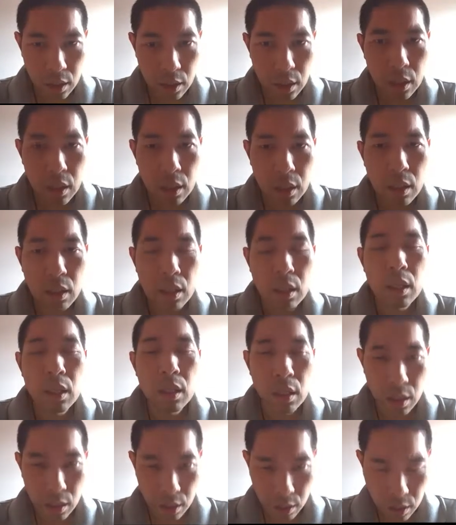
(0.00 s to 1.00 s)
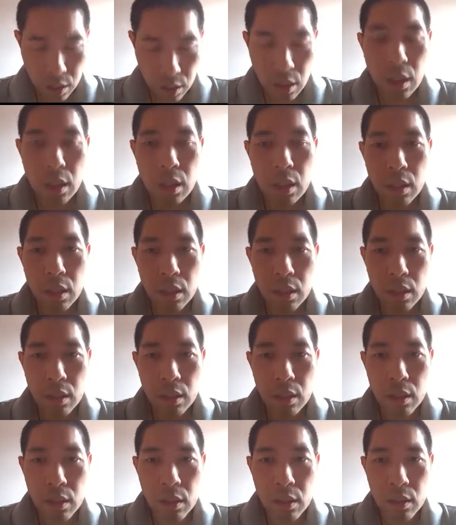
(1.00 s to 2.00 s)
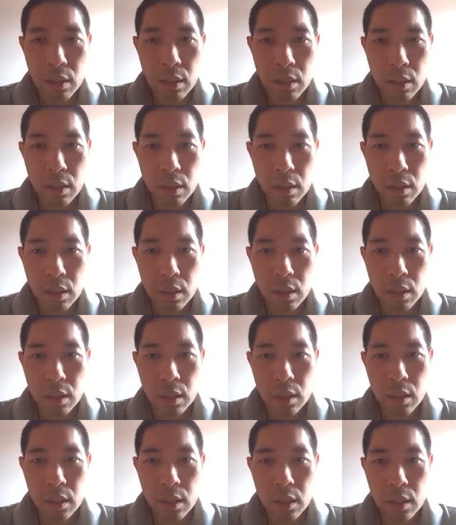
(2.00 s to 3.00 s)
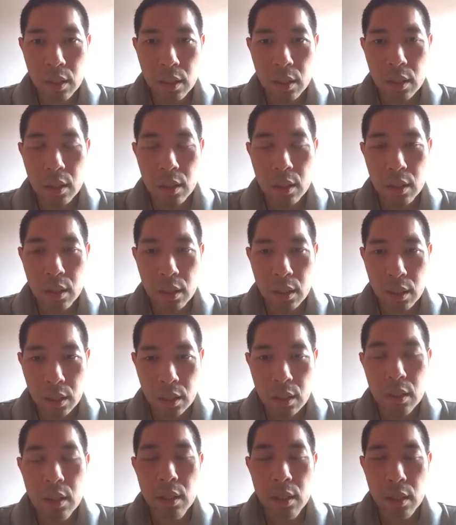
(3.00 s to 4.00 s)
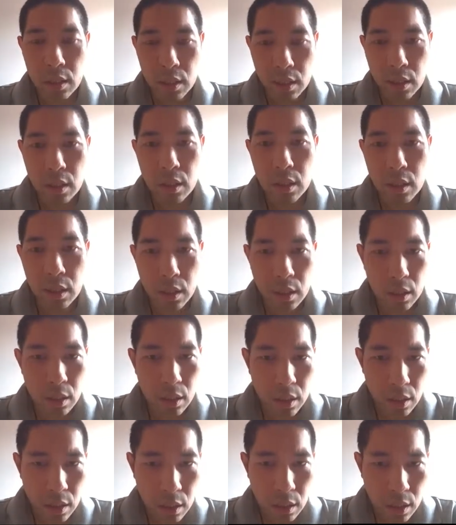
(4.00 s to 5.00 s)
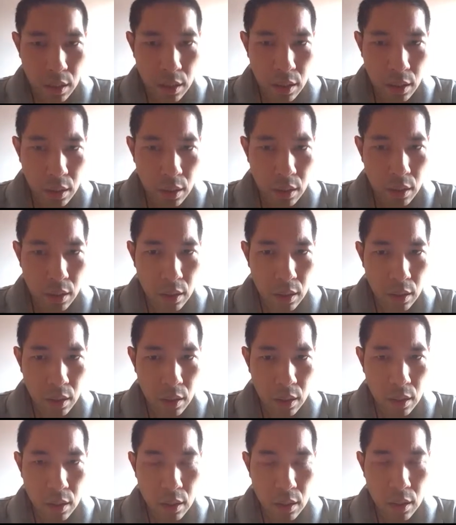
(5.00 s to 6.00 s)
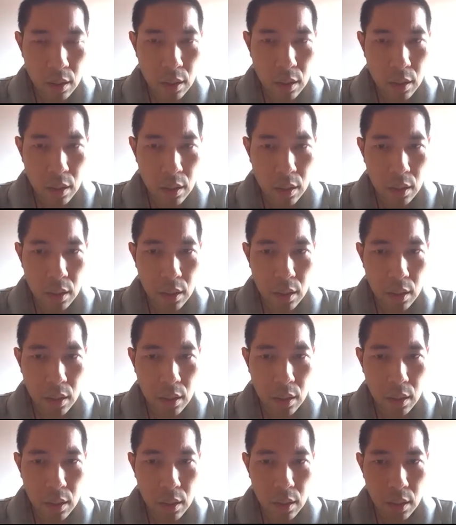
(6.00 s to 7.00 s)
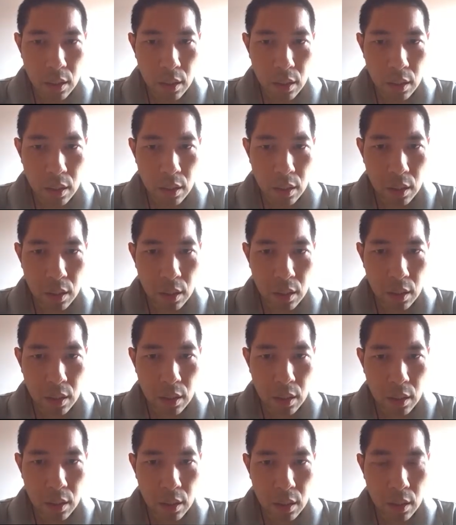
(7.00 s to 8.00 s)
(not speaking)